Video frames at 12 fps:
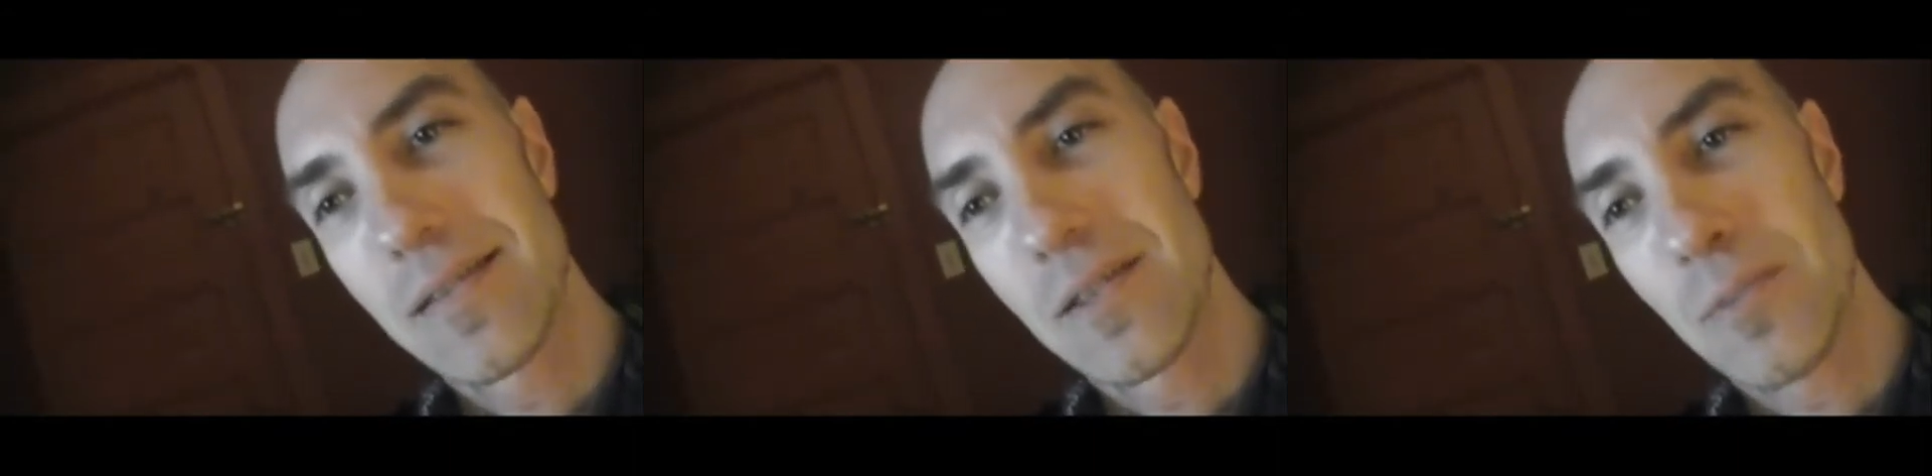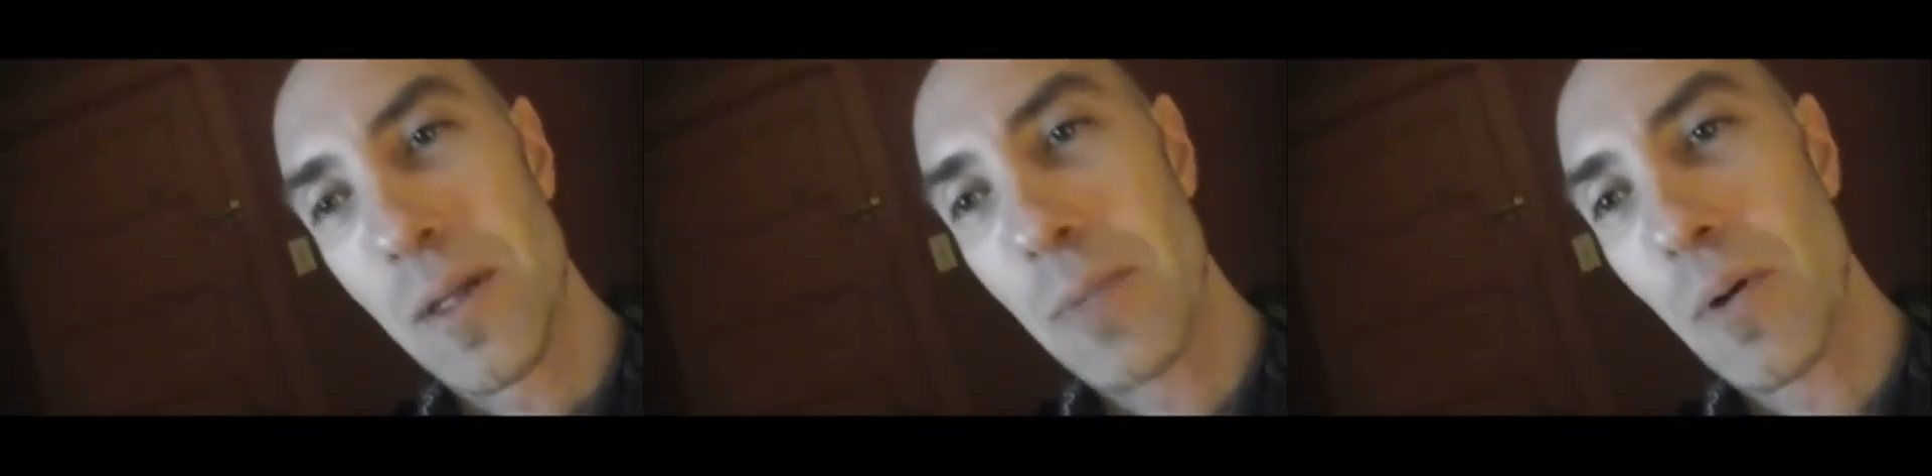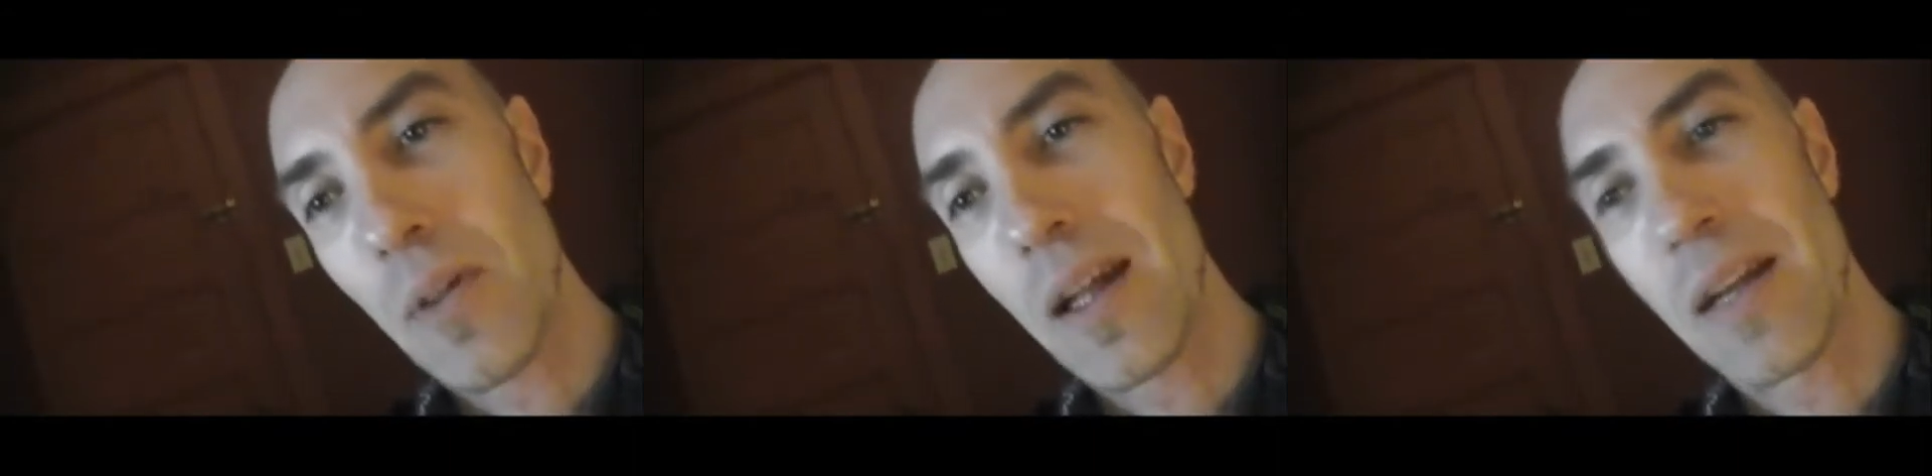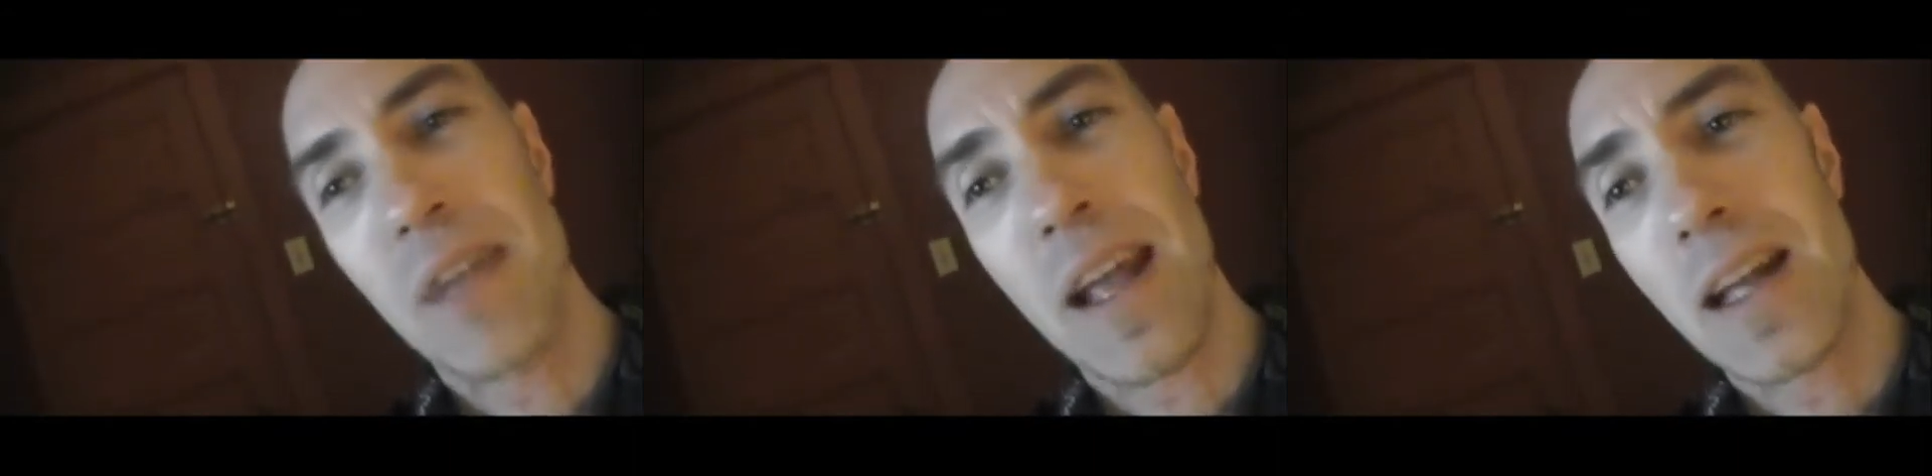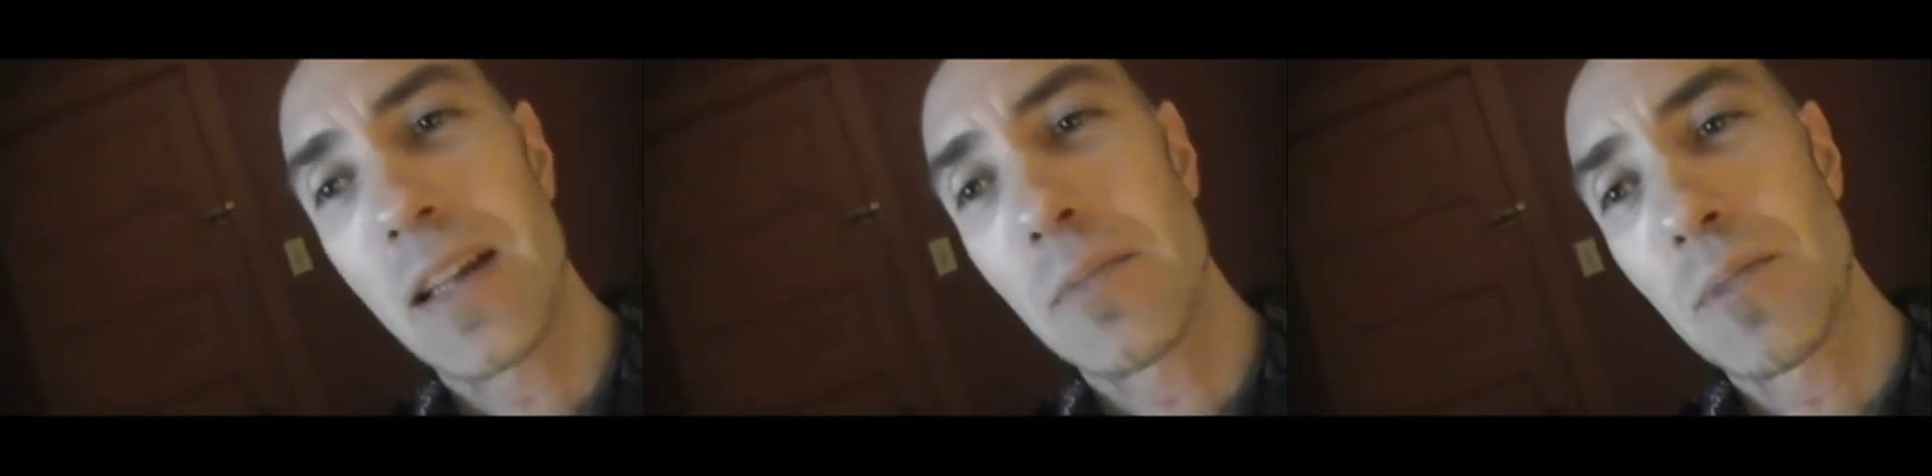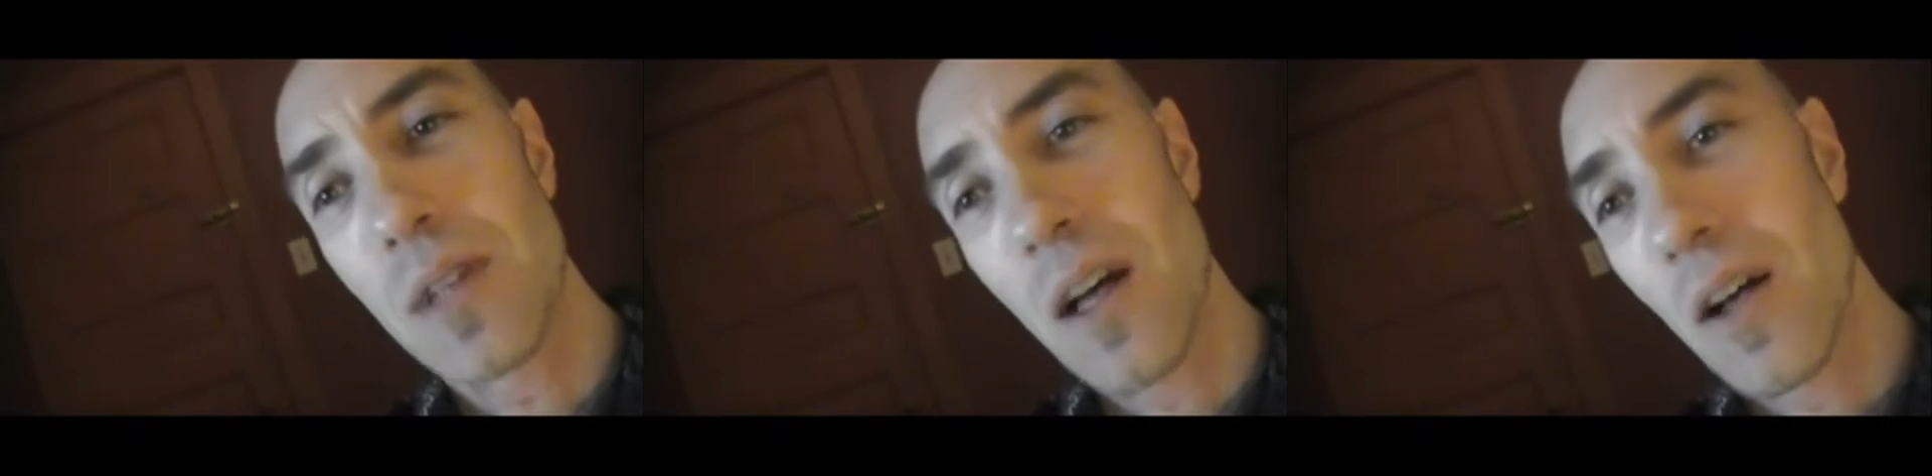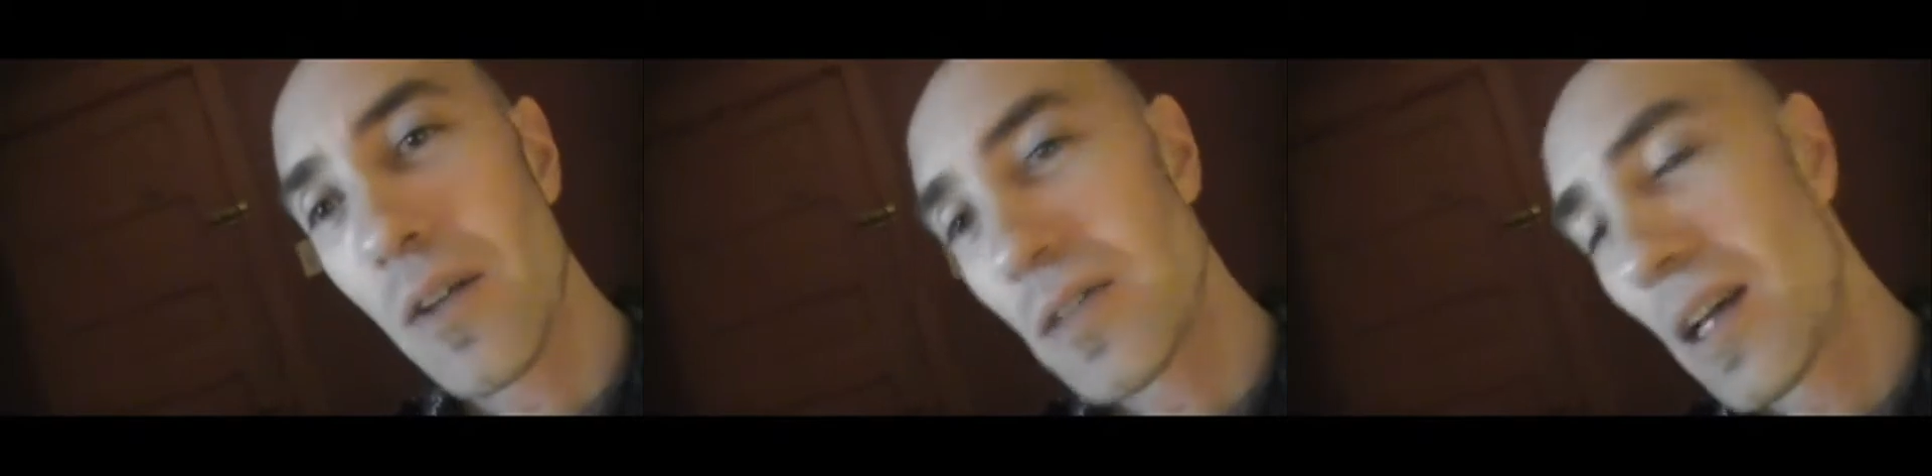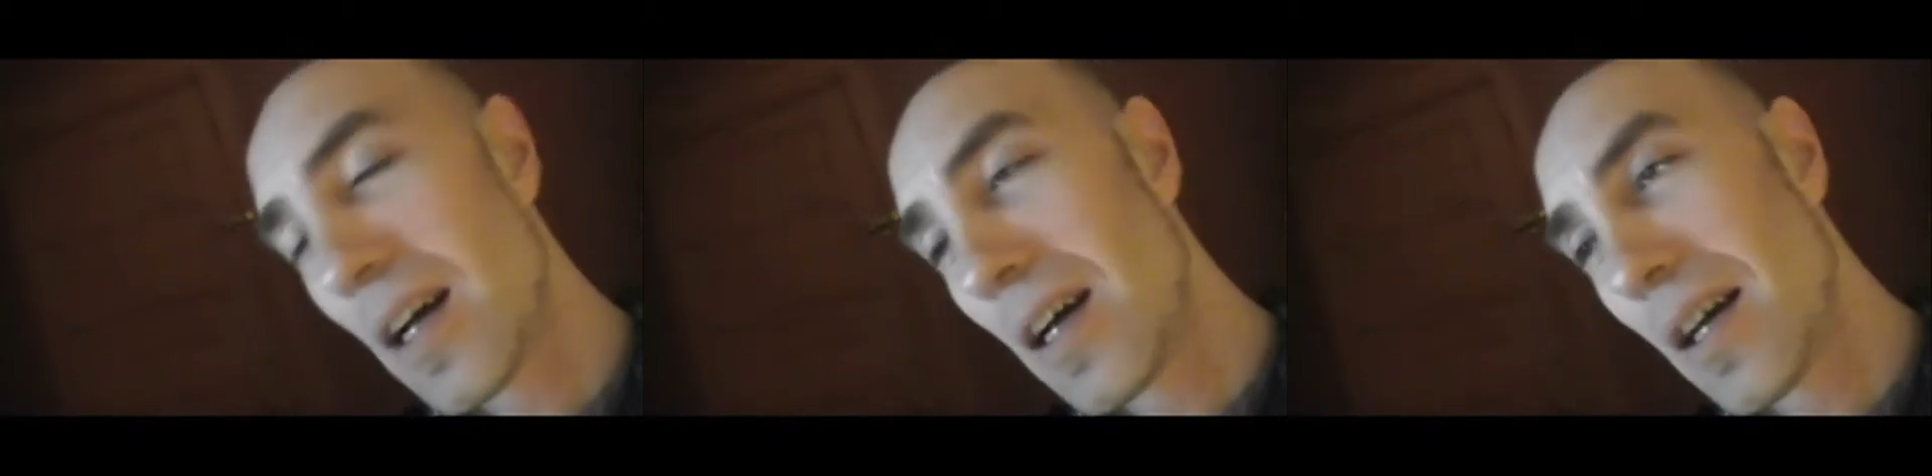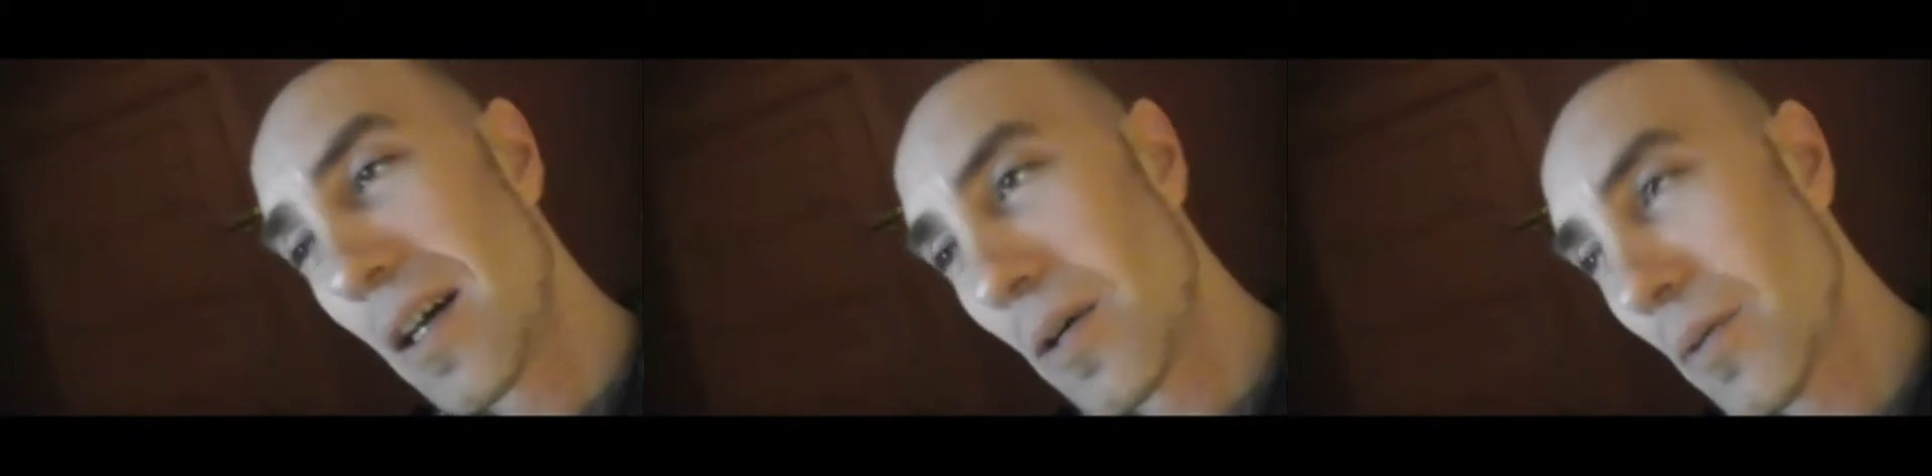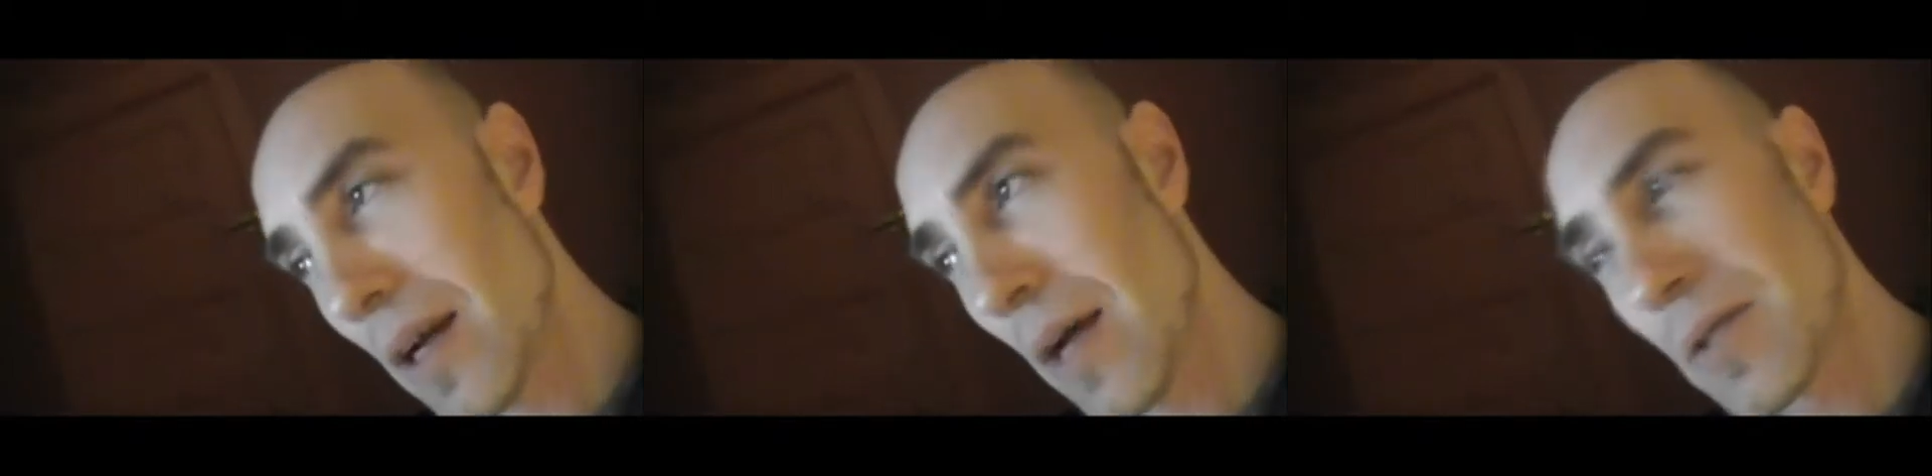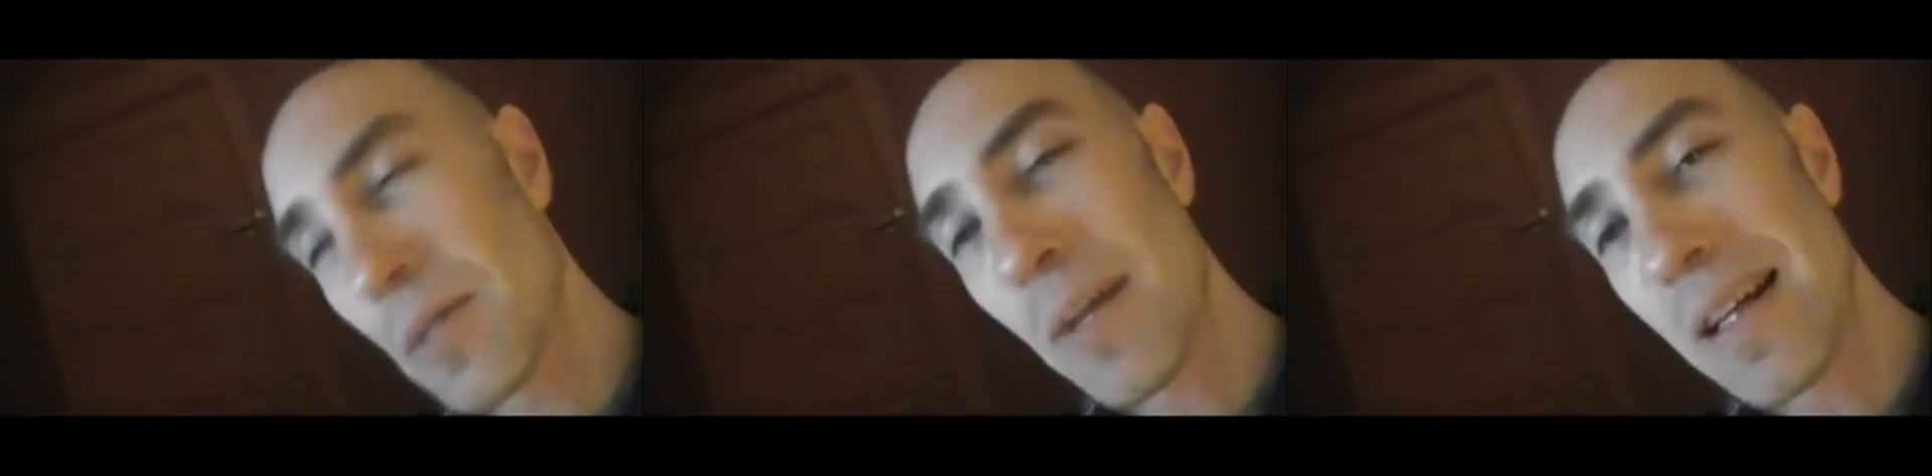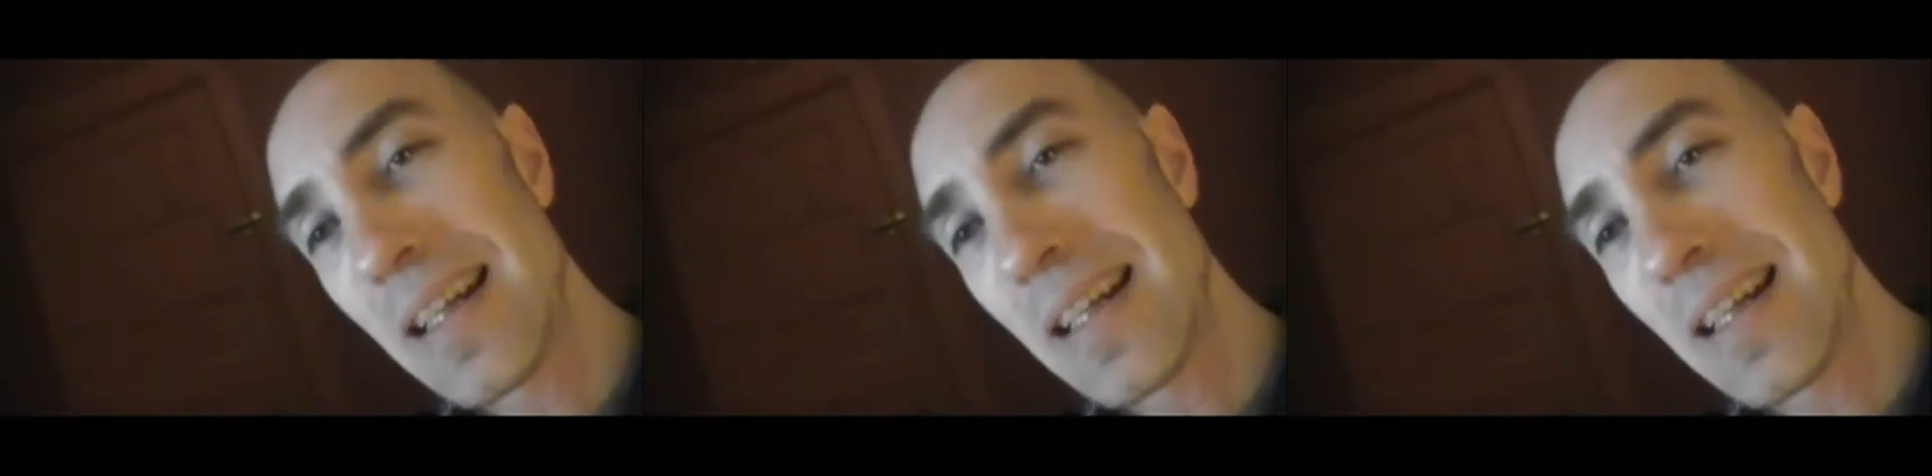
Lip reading: It's people that have hated themselves. When I was in my